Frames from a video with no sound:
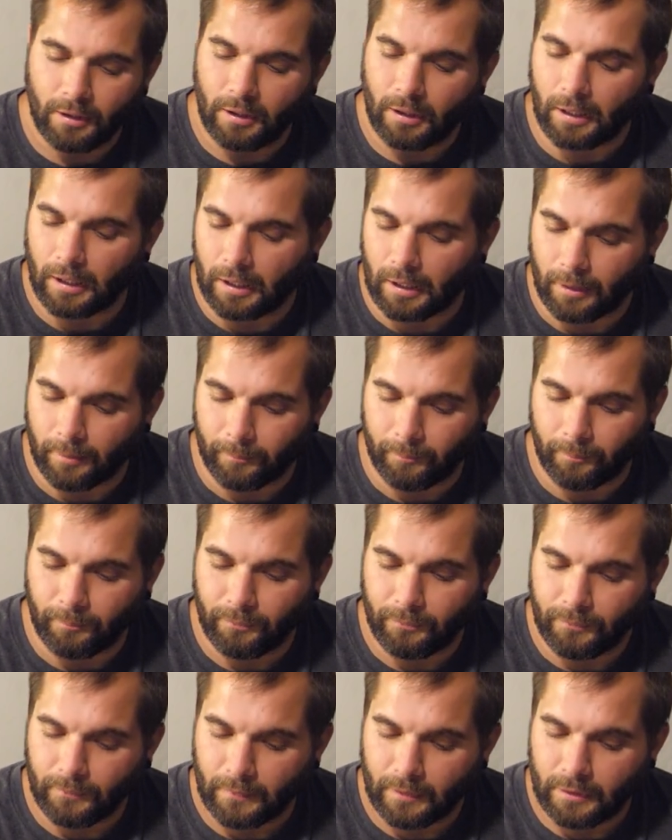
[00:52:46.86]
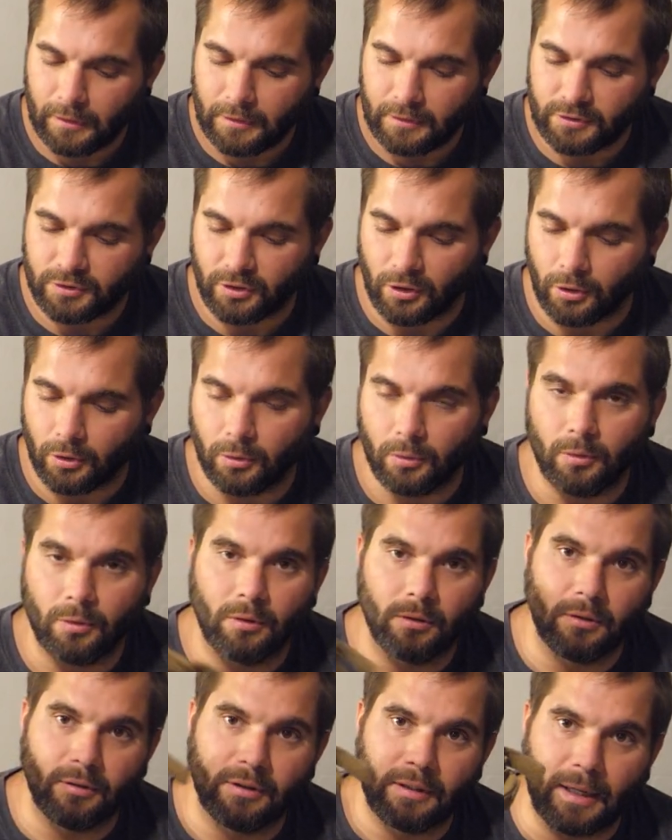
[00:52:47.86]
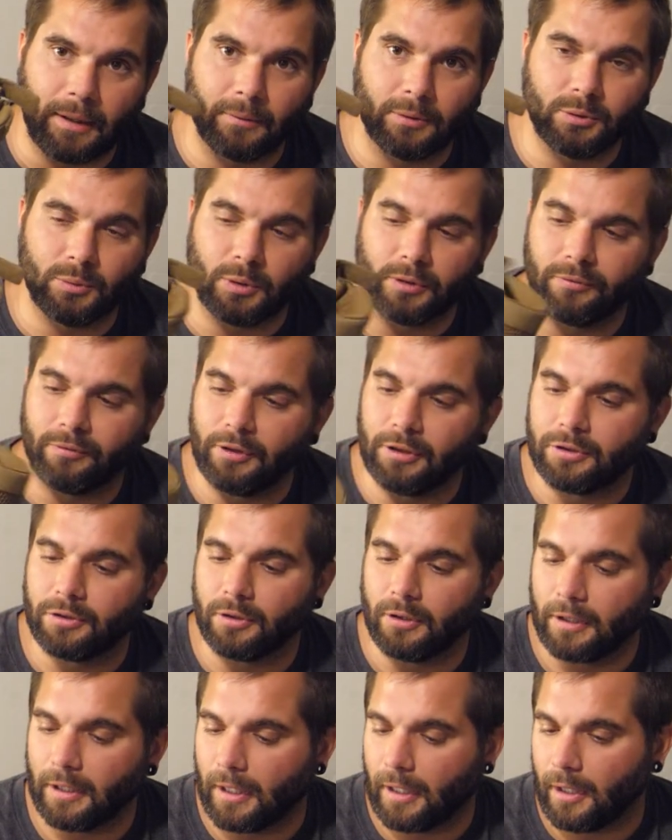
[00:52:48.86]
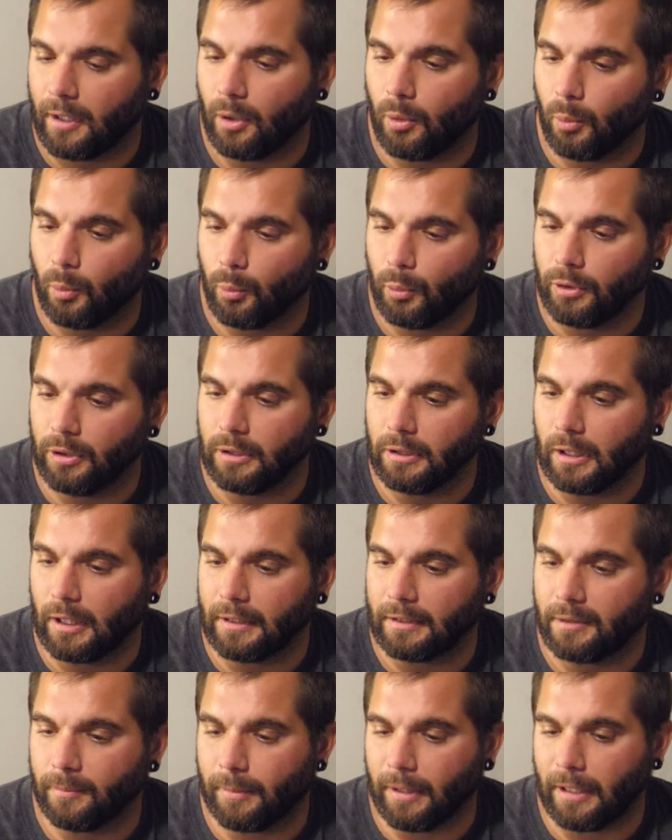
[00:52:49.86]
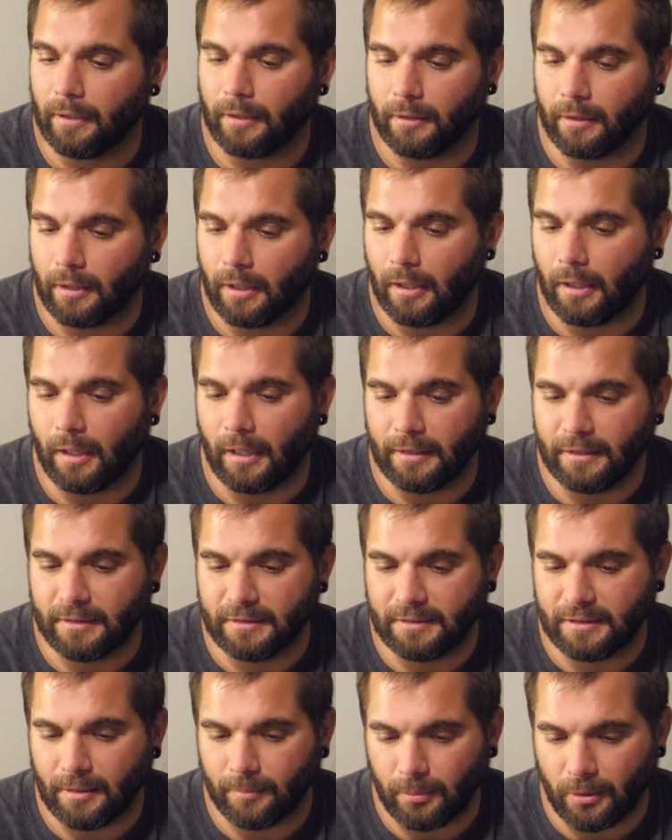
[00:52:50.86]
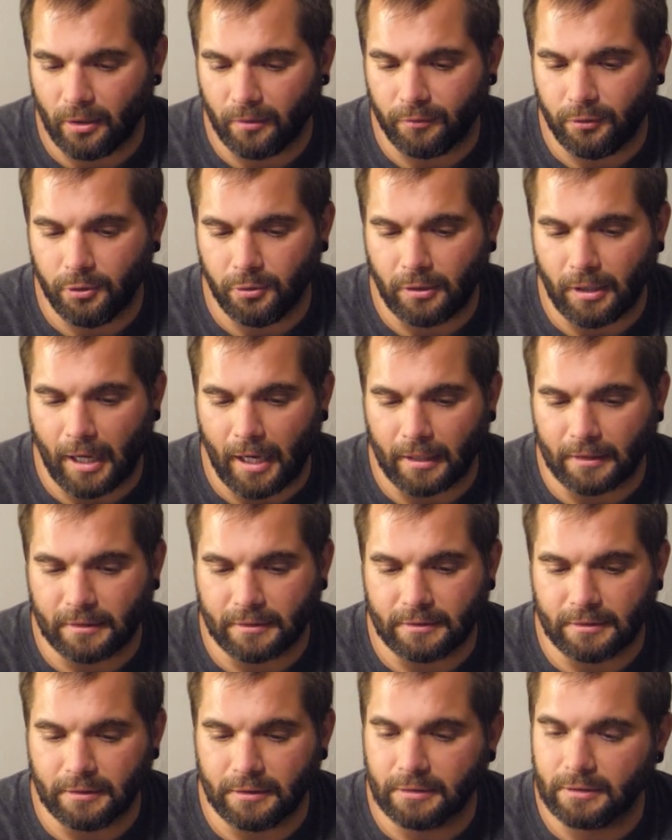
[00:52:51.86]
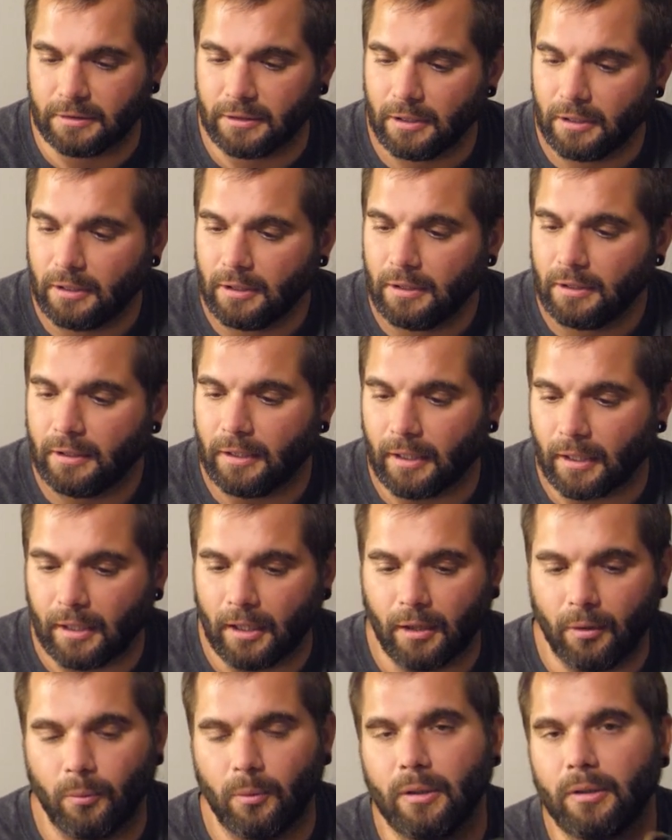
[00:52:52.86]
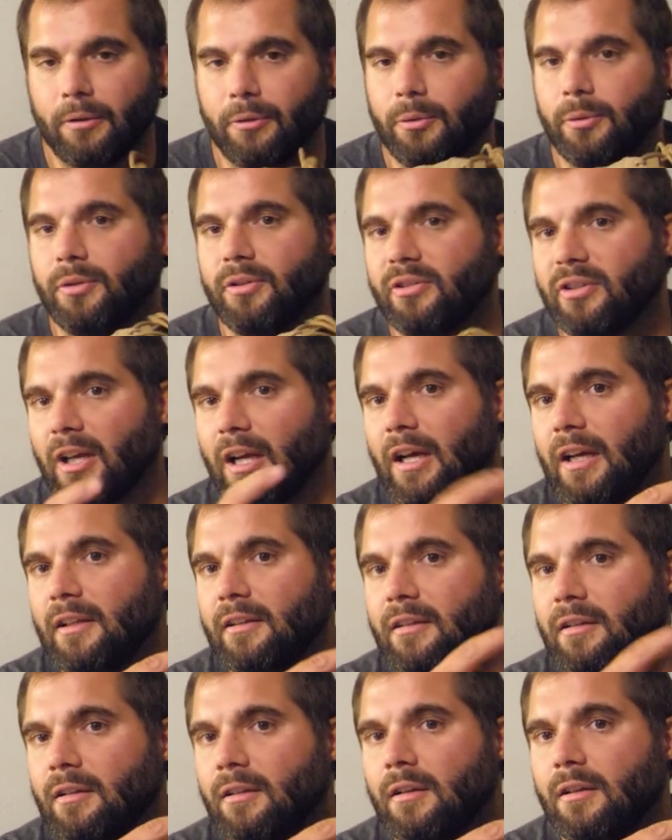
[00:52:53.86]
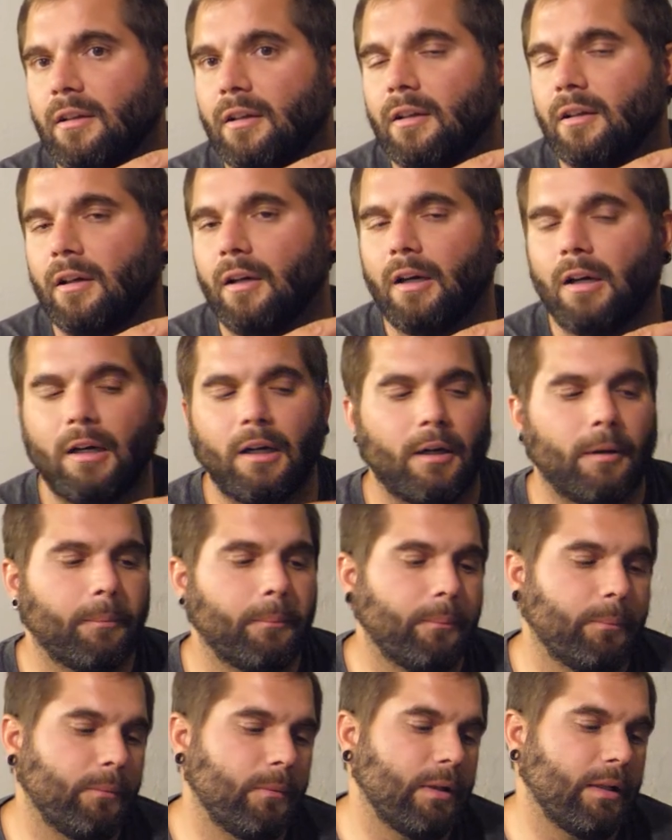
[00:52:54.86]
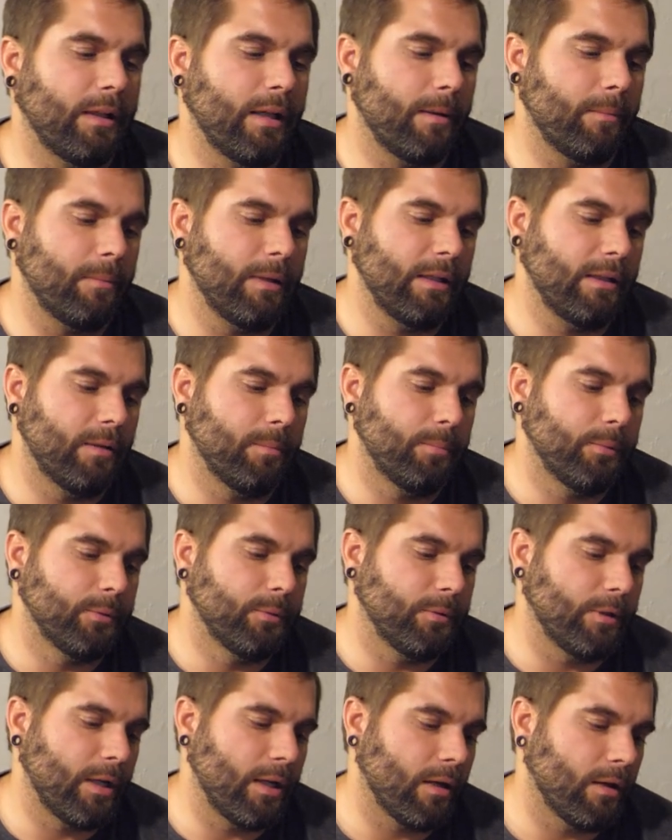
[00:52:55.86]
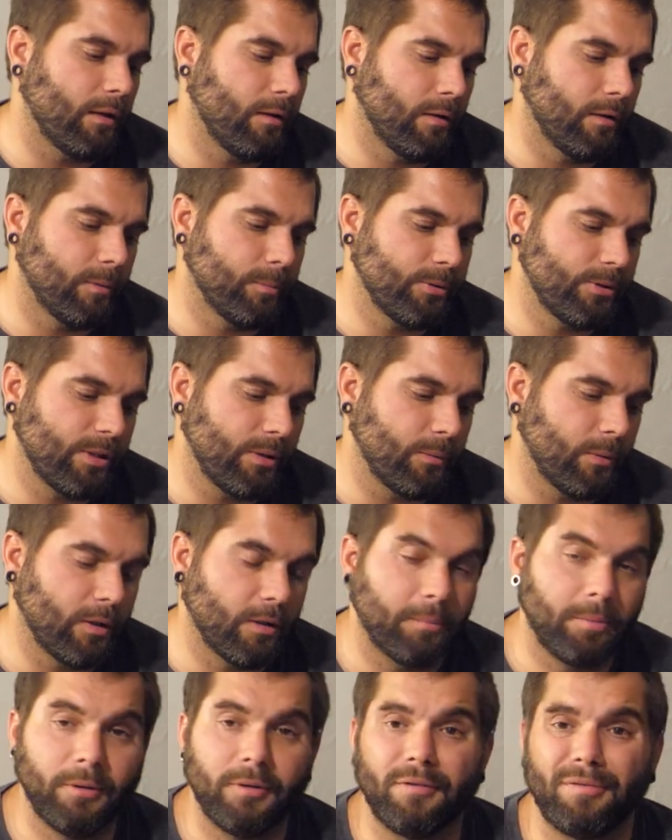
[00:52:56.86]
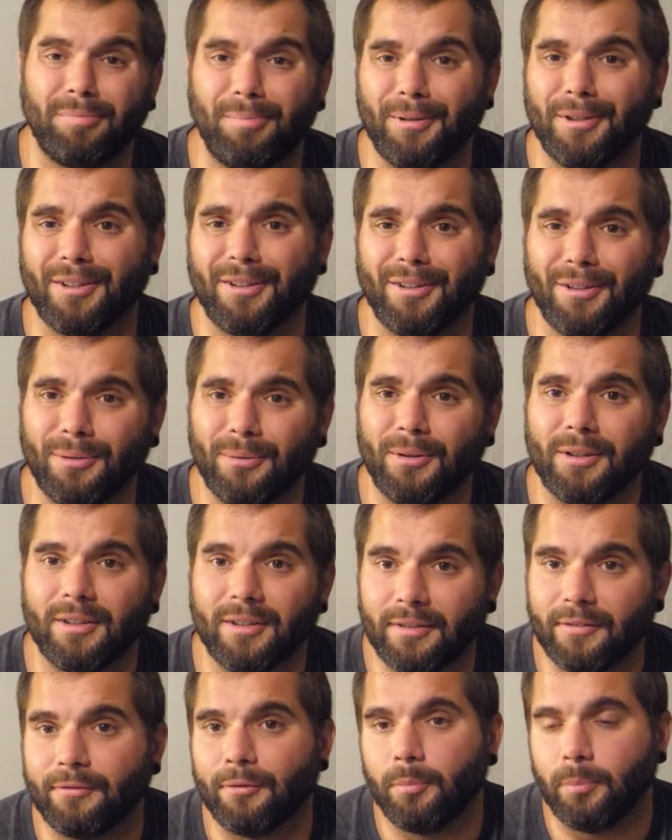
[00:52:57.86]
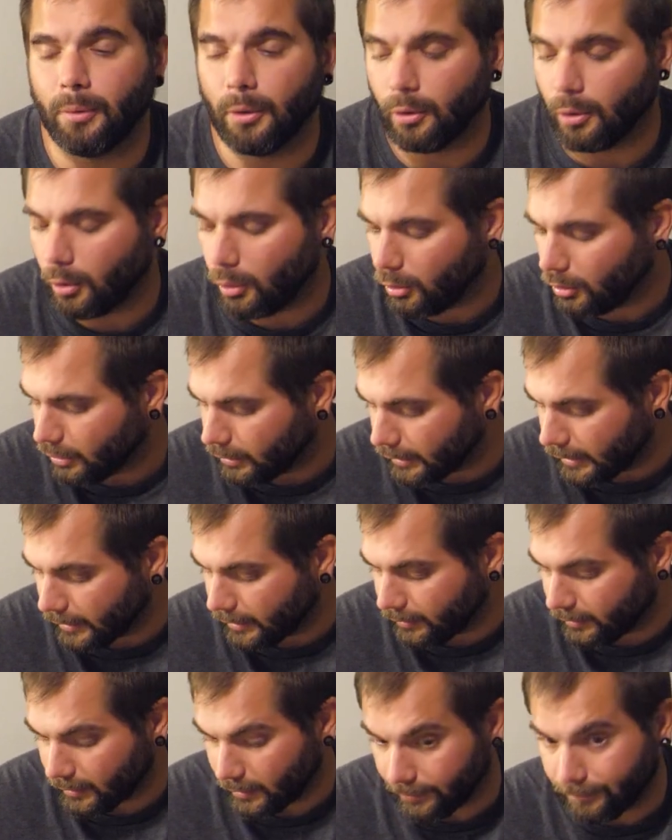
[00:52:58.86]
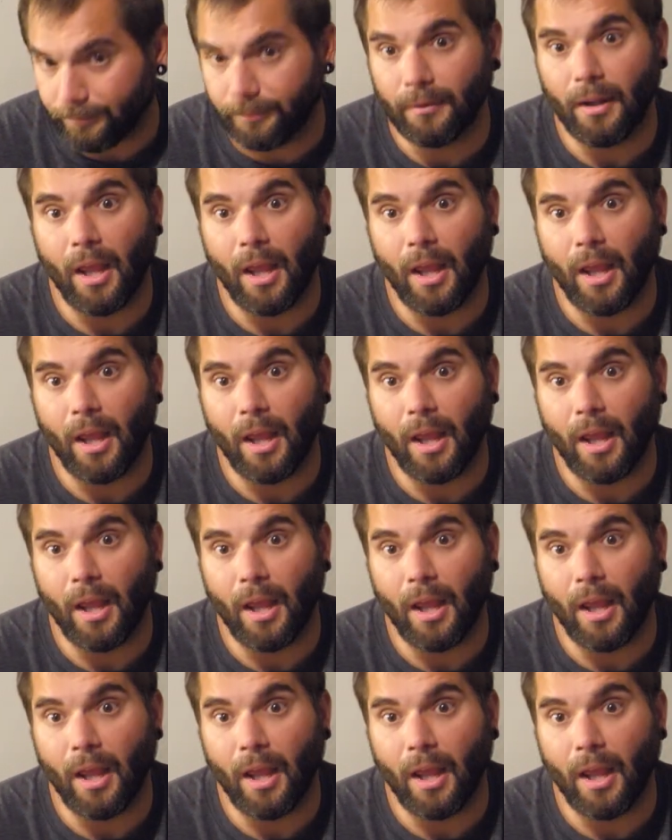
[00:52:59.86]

Um, so that was one feature that I really liked about it. Uh, I did step on a few cactuses that kind of went through the sides. Um, and that made the boot not 100% waterproof, but you know what, if you poke a hole in anything,